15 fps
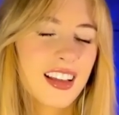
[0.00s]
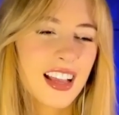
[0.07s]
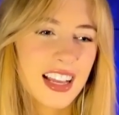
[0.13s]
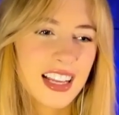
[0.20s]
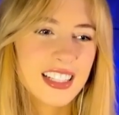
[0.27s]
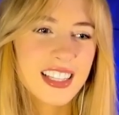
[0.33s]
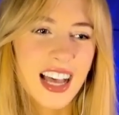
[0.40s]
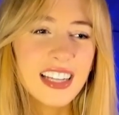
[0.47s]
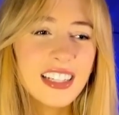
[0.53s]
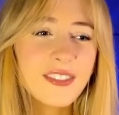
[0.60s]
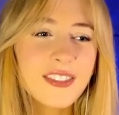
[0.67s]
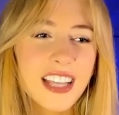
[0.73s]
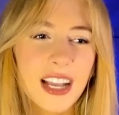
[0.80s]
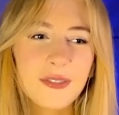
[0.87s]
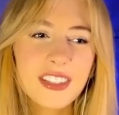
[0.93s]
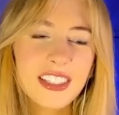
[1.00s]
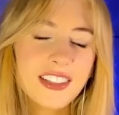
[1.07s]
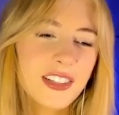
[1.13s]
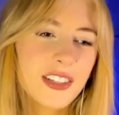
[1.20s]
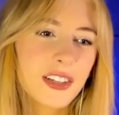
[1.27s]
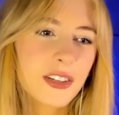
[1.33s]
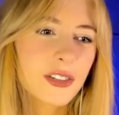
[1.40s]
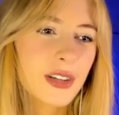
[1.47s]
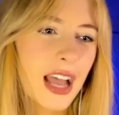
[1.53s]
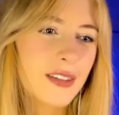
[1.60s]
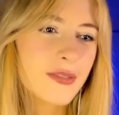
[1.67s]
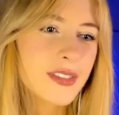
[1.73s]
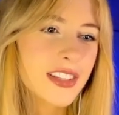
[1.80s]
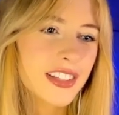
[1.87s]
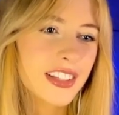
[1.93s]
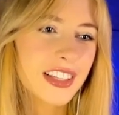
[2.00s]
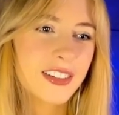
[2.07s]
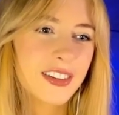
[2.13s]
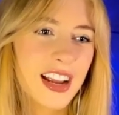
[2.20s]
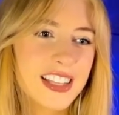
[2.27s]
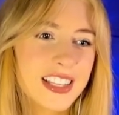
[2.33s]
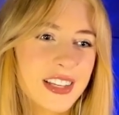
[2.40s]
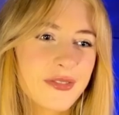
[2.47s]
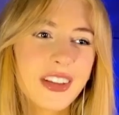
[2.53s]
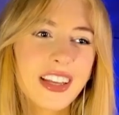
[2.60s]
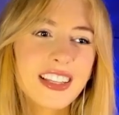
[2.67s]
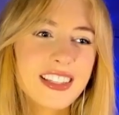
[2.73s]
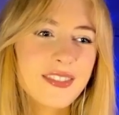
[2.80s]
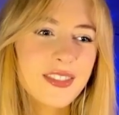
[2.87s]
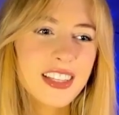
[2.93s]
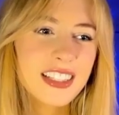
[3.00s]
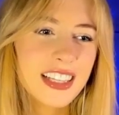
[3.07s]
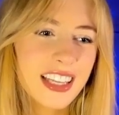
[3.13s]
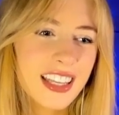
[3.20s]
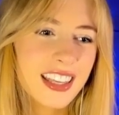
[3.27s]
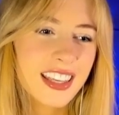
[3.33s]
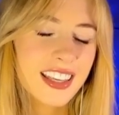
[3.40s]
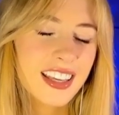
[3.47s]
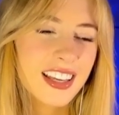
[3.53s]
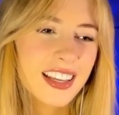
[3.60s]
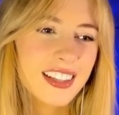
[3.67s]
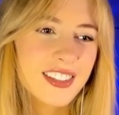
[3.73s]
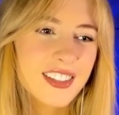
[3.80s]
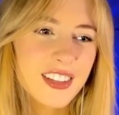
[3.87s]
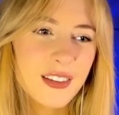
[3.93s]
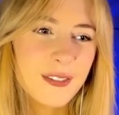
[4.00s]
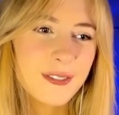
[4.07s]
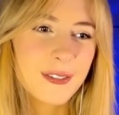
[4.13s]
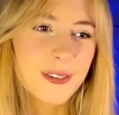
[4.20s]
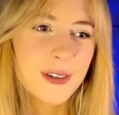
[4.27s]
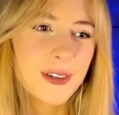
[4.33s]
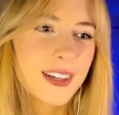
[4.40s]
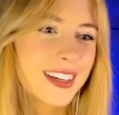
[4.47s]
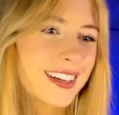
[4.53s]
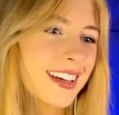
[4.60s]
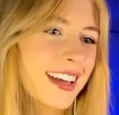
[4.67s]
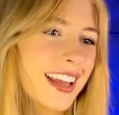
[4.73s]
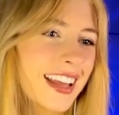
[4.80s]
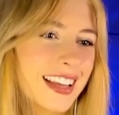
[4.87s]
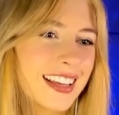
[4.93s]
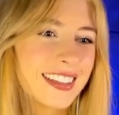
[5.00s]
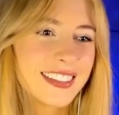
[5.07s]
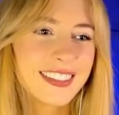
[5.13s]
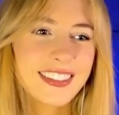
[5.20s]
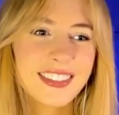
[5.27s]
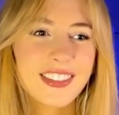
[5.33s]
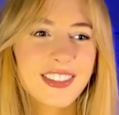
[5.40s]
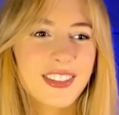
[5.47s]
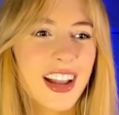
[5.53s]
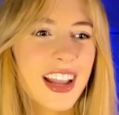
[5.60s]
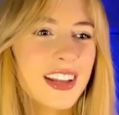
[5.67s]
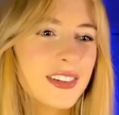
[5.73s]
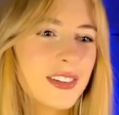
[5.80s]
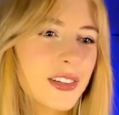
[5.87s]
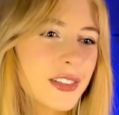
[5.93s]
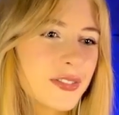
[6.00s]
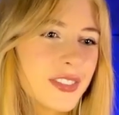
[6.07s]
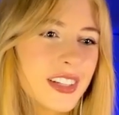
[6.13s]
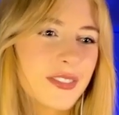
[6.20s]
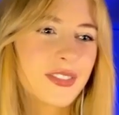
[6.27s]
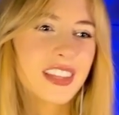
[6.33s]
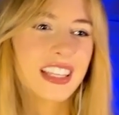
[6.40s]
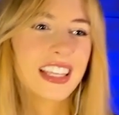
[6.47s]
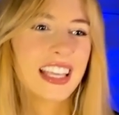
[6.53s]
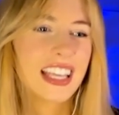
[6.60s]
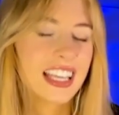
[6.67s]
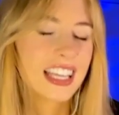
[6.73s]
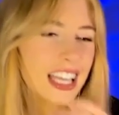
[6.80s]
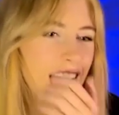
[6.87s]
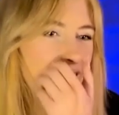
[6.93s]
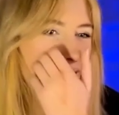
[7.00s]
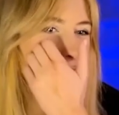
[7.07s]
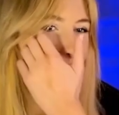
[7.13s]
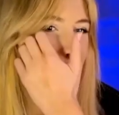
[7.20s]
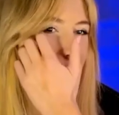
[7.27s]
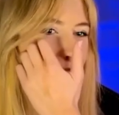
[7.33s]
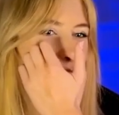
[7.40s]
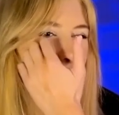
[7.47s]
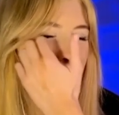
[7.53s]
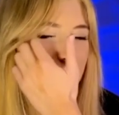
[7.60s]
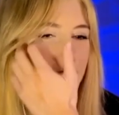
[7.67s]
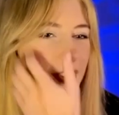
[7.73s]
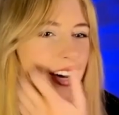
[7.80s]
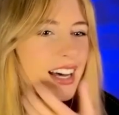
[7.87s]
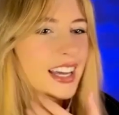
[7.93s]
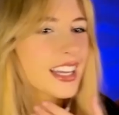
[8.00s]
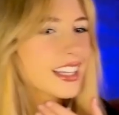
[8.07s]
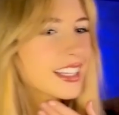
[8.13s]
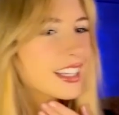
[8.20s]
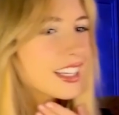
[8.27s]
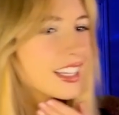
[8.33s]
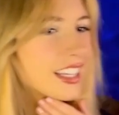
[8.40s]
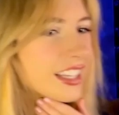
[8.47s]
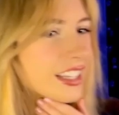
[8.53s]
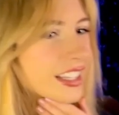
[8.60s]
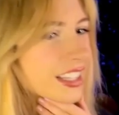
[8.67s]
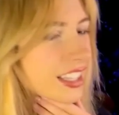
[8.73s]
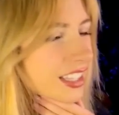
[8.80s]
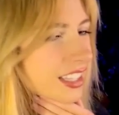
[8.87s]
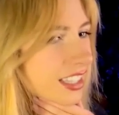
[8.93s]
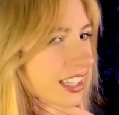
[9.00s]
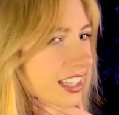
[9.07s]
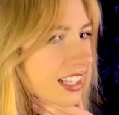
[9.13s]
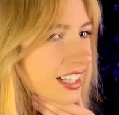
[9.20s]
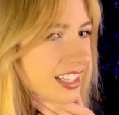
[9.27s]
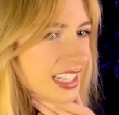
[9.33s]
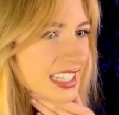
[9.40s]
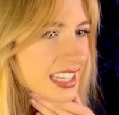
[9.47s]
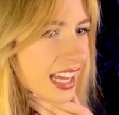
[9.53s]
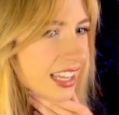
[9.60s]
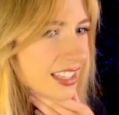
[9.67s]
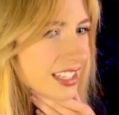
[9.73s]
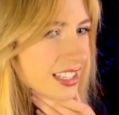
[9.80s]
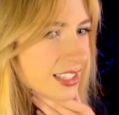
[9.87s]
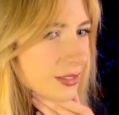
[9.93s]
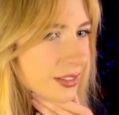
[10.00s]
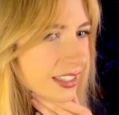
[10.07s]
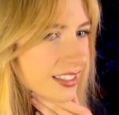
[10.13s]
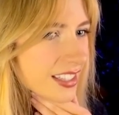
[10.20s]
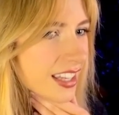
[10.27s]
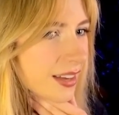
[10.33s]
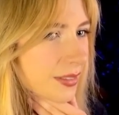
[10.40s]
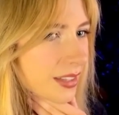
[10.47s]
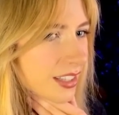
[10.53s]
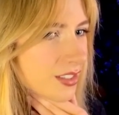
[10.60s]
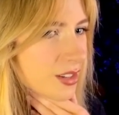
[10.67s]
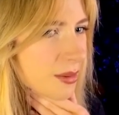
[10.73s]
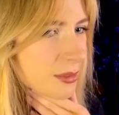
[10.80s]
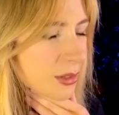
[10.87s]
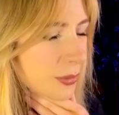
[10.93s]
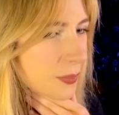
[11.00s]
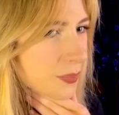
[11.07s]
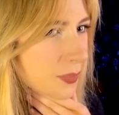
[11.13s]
It's kind of tempting to go absolutely crazy and play something like g4 and try and open up the king, but is that just going to get me in trouble?